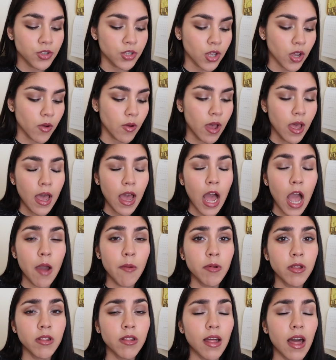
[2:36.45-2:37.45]
so
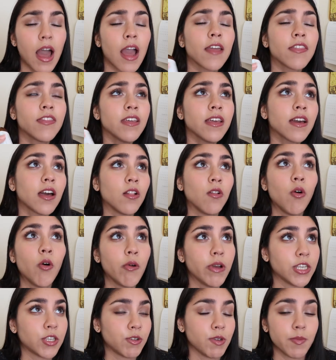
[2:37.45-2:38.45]
I think I'll
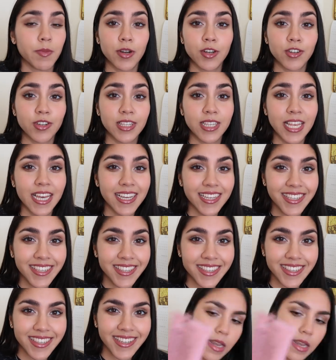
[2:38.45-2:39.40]
always repurchase this.